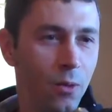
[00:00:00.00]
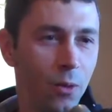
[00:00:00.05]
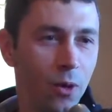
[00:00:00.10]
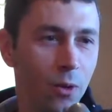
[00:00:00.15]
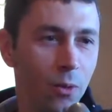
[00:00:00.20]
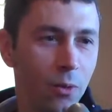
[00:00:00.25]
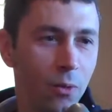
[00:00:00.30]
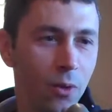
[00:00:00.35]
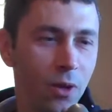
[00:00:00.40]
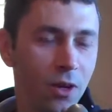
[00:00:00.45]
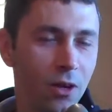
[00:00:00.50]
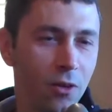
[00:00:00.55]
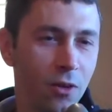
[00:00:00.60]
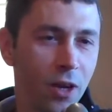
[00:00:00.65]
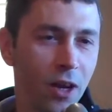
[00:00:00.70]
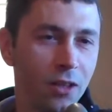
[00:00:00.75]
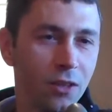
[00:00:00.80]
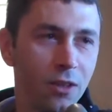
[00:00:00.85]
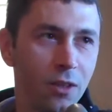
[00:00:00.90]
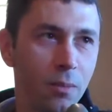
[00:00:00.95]
Well, we
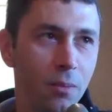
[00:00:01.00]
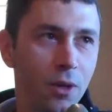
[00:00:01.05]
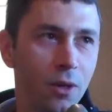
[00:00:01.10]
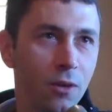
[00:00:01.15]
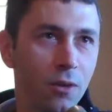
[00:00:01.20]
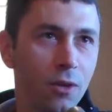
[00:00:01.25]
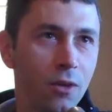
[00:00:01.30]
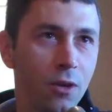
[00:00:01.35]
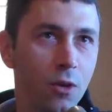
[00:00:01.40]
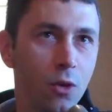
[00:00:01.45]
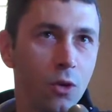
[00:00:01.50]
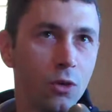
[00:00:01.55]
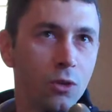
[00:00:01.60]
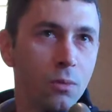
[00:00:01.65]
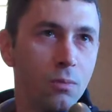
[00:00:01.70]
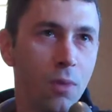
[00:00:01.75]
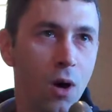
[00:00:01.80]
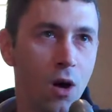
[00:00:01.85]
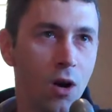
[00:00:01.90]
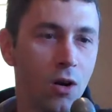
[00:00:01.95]
don't actually build the
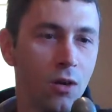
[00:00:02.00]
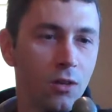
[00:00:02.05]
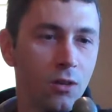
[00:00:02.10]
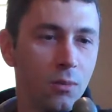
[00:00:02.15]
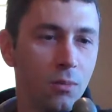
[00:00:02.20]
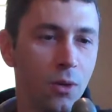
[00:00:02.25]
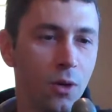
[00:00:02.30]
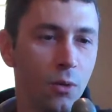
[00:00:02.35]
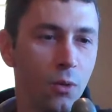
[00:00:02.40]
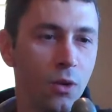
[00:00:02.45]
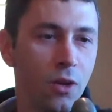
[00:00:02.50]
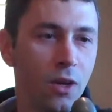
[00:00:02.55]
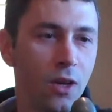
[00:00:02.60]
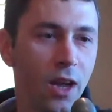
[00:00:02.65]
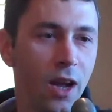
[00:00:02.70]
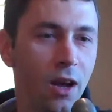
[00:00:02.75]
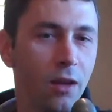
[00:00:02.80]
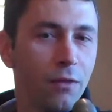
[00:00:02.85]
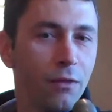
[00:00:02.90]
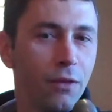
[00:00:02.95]
horse barns, but
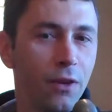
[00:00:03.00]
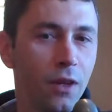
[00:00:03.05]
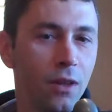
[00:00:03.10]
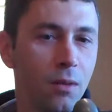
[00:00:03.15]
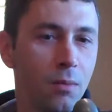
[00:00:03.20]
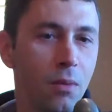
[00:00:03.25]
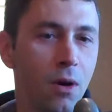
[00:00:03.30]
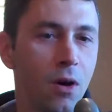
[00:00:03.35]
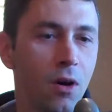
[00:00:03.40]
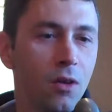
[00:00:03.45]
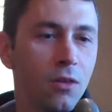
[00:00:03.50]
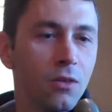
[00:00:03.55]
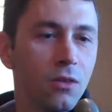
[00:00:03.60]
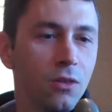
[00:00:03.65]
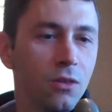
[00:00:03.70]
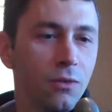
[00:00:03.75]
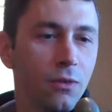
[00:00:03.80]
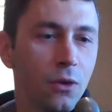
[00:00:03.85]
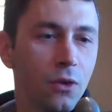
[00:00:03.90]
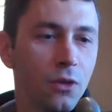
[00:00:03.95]
we outfit the
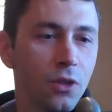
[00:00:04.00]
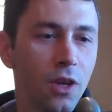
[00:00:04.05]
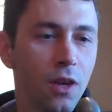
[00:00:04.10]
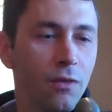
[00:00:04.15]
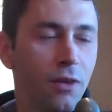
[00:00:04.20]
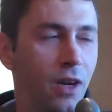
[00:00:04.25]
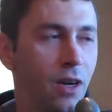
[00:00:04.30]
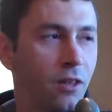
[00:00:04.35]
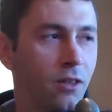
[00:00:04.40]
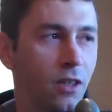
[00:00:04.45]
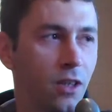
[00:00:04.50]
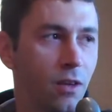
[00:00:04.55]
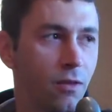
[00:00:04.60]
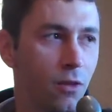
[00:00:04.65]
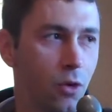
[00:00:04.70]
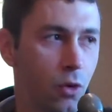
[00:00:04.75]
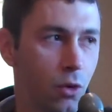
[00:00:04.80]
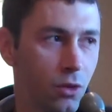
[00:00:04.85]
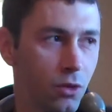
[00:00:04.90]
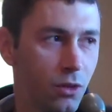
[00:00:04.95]
barns for safe housing
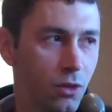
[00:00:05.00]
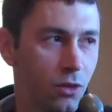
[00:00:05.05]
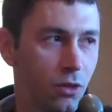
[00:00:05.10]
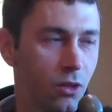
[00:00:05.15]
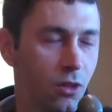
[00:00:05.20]
of the horses.